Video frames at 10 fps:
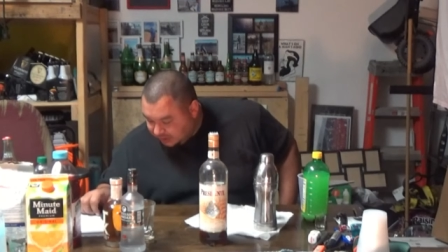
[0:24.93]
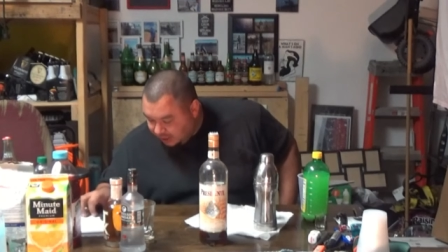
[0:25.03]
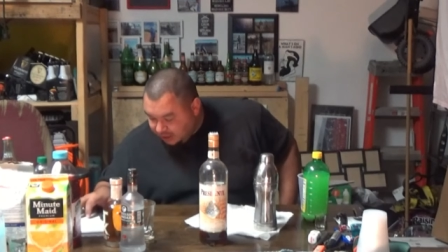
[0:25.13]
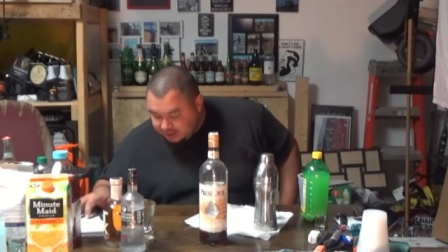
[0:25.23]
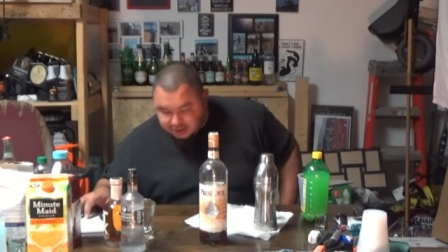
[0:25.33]

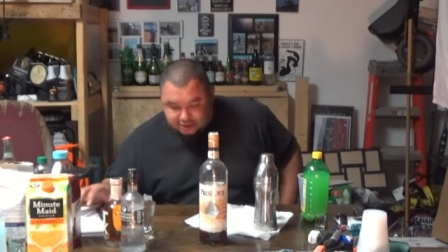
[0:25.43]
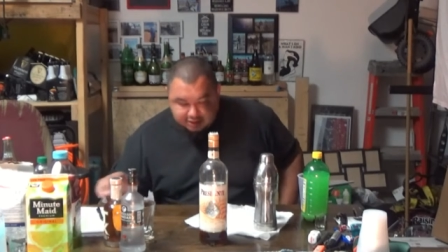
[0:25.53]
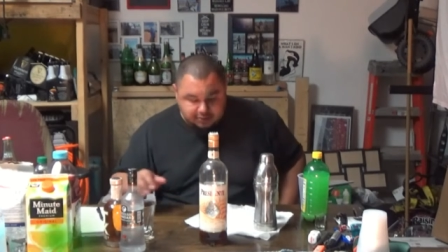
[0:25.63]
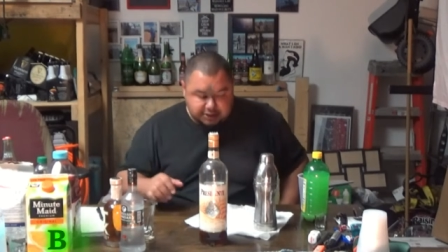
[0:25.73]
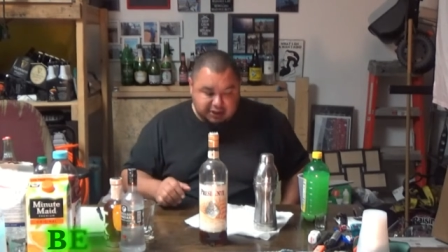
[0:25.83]
Alright, this is
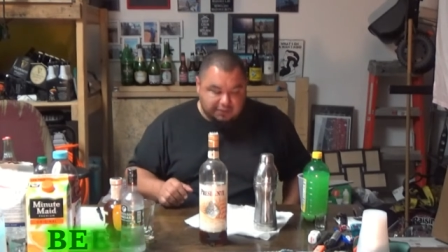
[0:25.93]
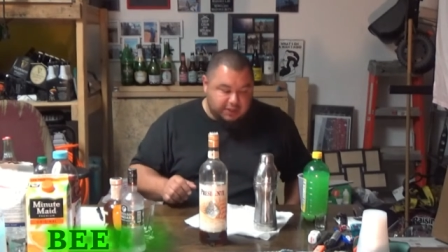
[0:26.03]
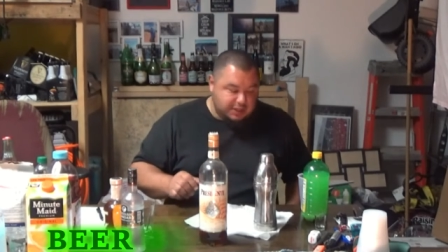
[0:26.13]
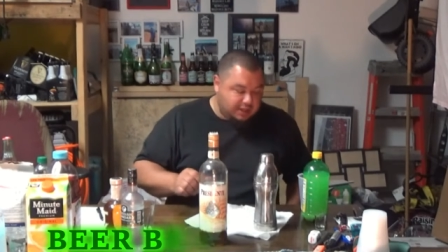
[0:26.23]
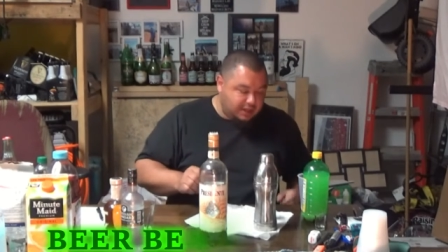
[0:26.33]
going to be served in
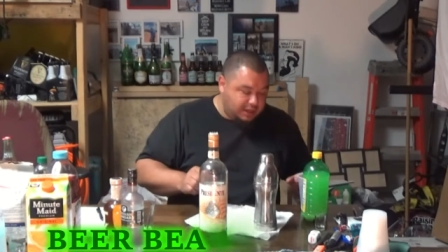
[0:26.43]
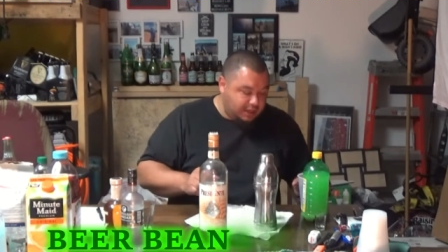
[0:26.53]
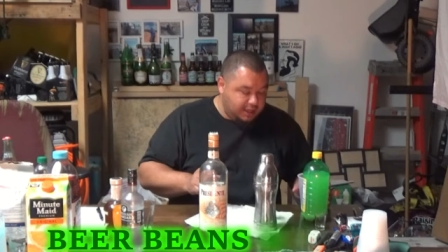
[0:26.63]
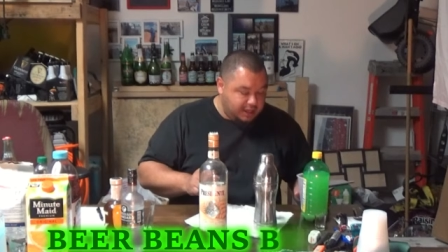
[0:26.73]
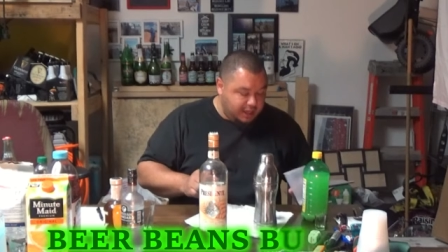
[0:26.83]
a
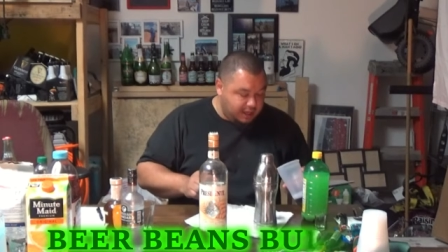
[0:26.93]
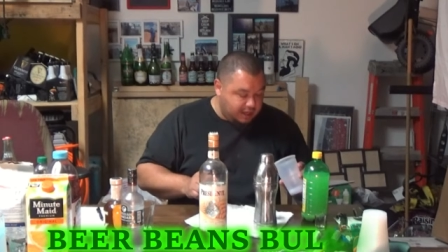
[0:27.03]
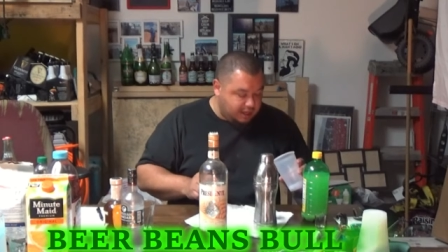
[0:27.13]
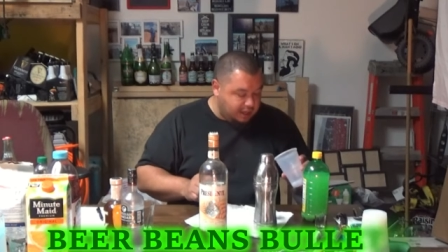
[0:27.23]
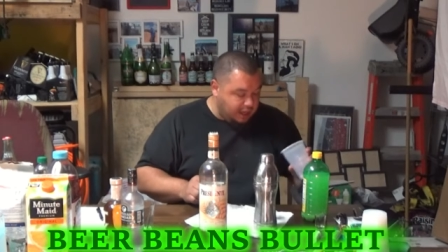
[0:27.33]

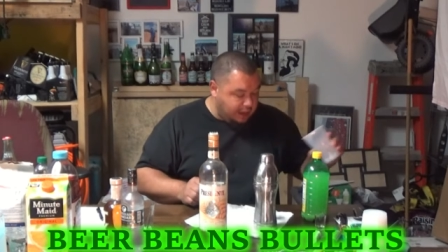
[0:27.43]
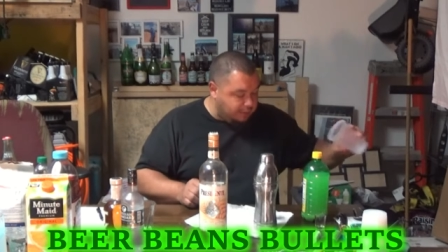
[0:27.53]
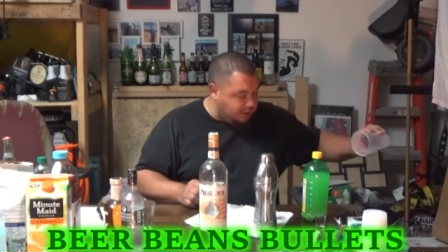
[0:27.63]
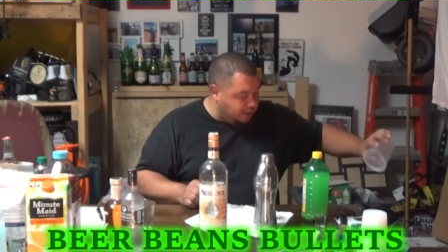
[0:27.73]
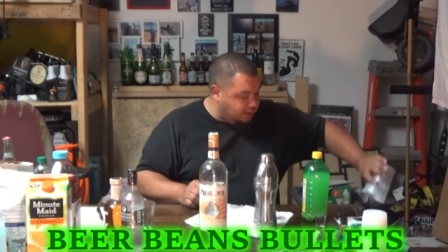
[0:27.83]

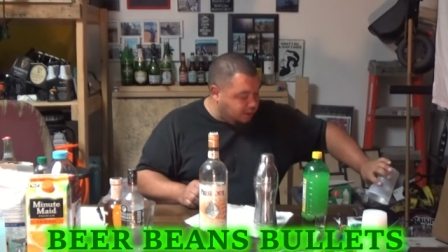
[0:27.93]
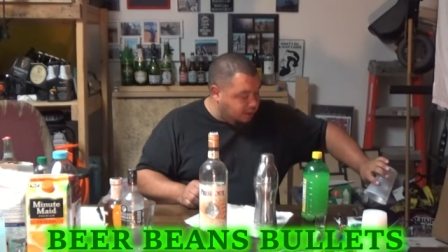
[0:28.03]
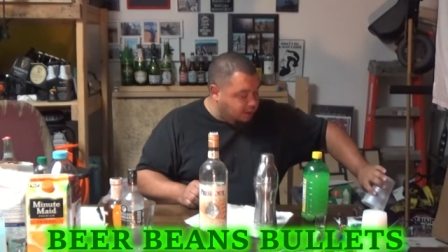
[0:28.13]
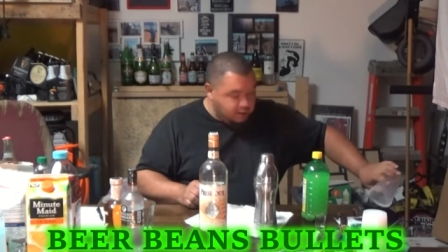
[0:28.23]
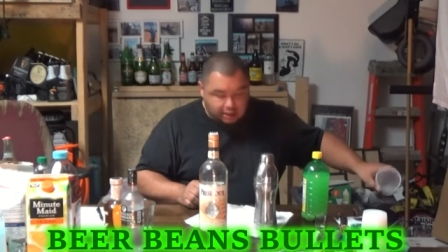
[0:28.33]
highball.
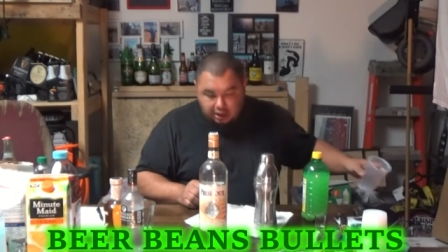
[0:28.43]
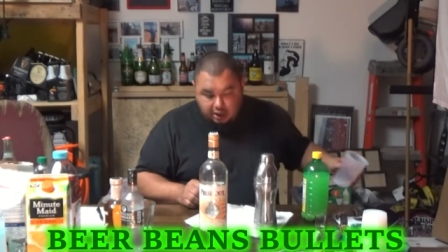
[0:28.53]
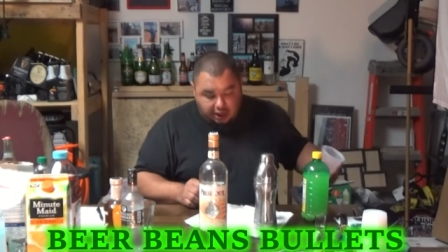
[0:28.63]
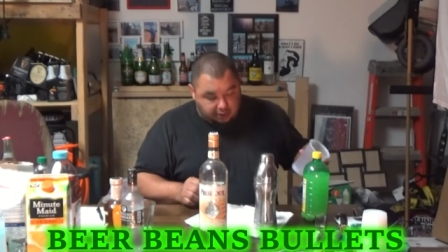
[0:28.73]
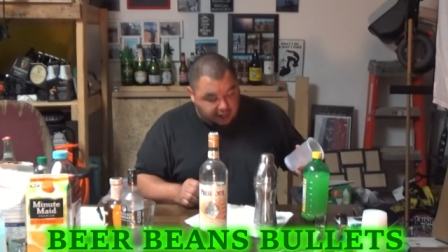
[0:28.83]

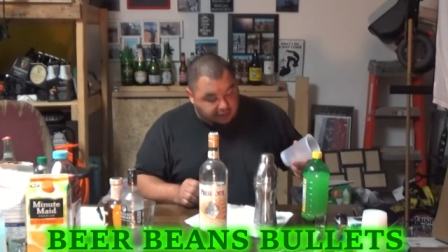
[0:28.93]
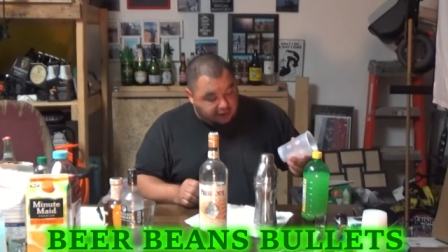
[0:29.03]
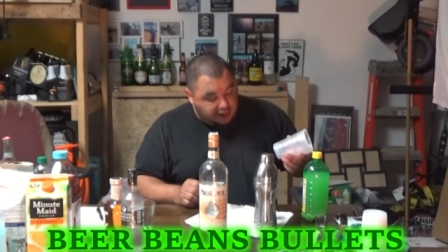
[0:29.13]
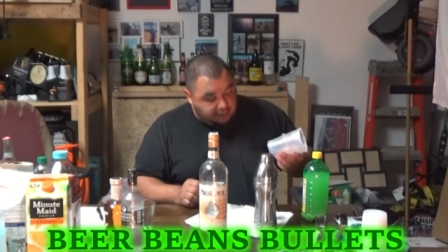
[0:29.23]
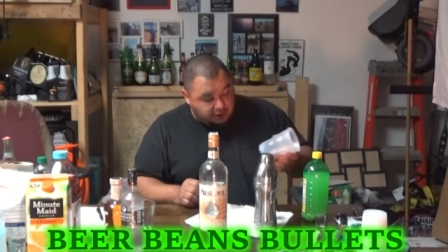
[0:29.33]
I don't have a
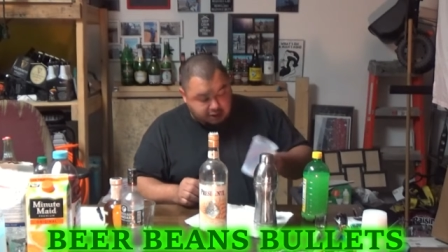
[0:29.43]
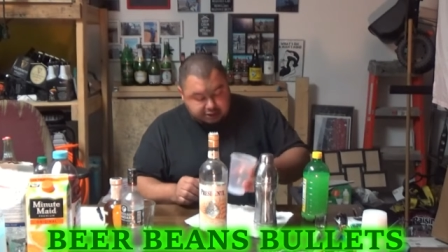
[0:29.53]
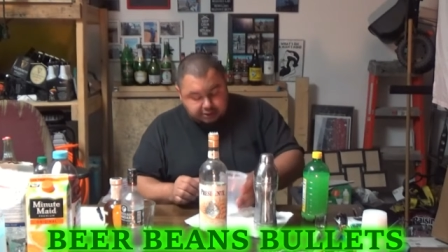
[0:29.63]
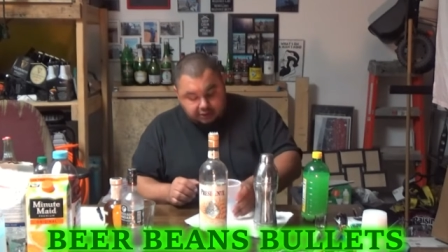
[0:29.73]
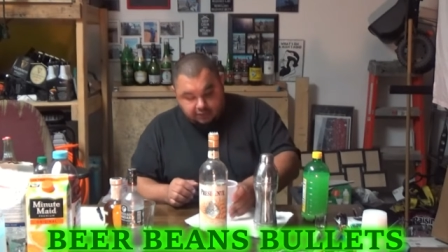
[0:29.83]
highball,
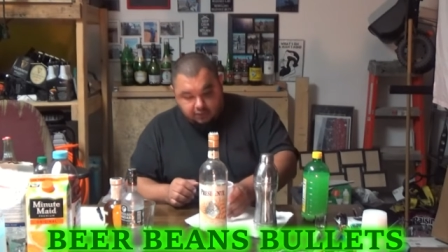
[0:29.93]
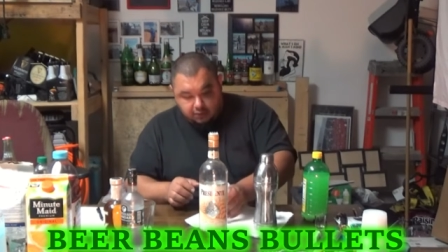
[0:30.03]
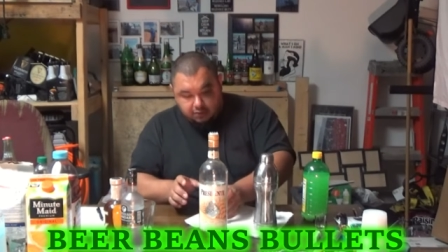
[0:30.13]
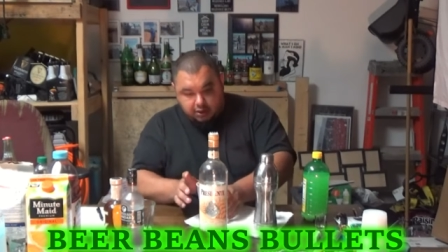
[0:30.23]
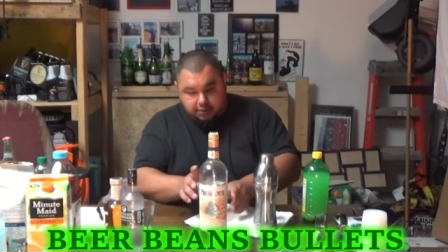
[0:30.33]
so therefore
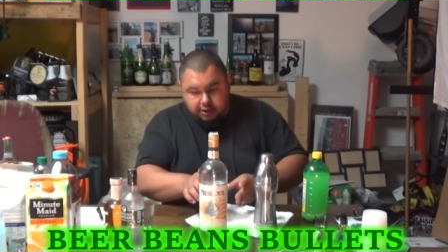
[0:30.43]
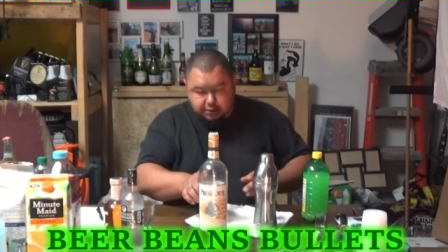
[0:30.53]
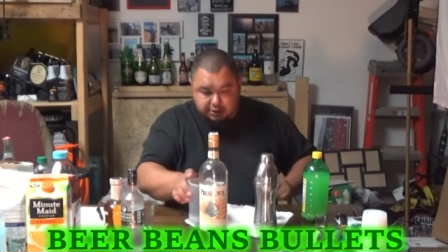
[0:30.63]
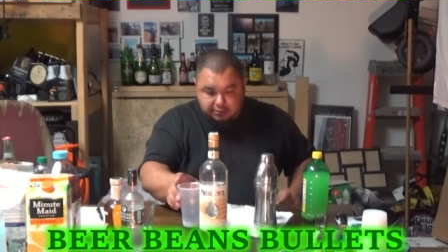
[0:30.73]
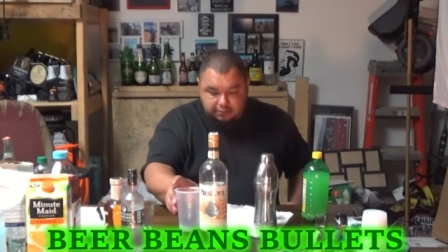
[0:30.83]
I'm going to be
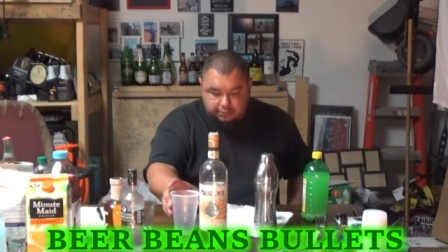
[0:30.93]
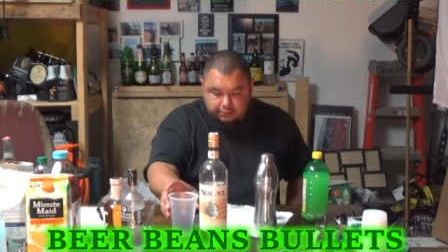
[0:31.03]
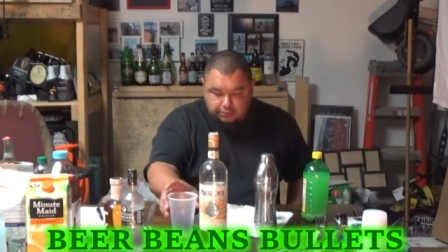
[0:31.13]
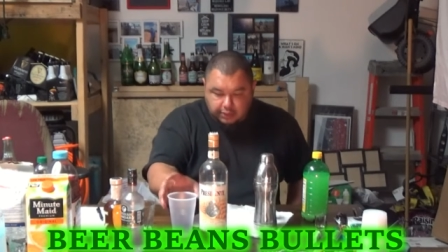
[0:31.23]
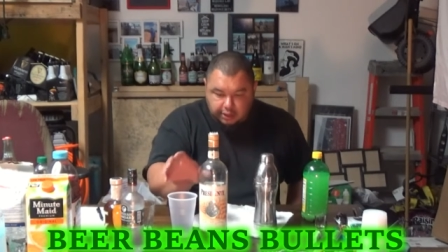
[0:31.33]
using
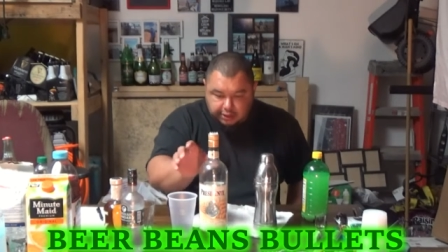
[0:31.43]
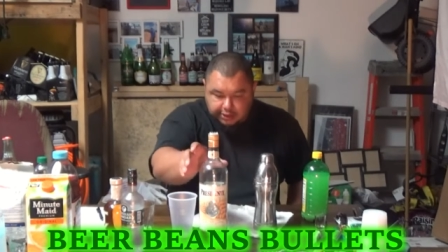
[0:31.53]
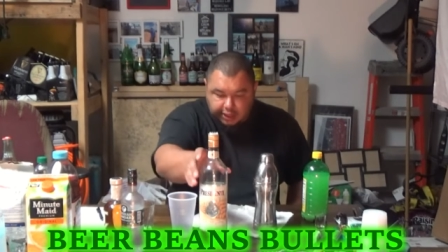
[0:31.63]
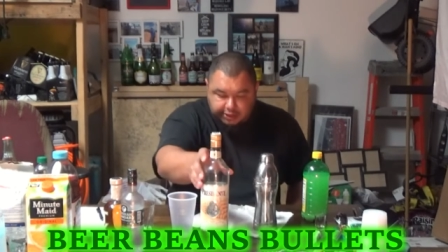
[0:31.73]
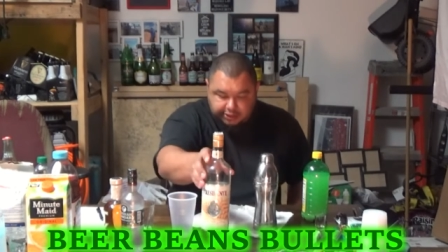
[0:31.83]
this
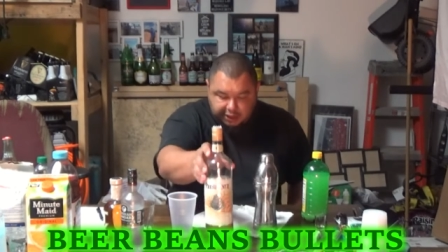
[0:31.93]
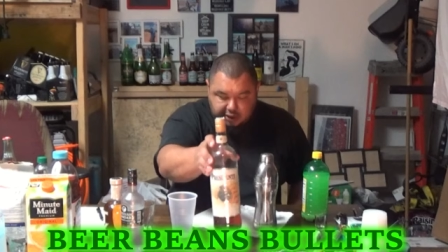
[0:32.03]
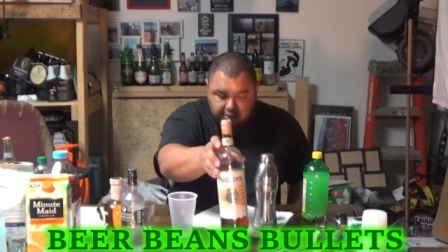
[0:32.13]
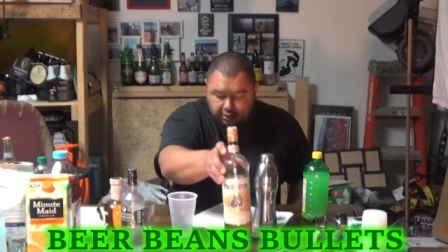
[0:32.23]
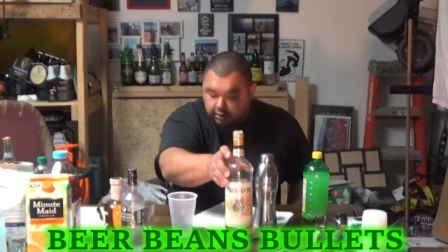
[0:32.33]
glass again.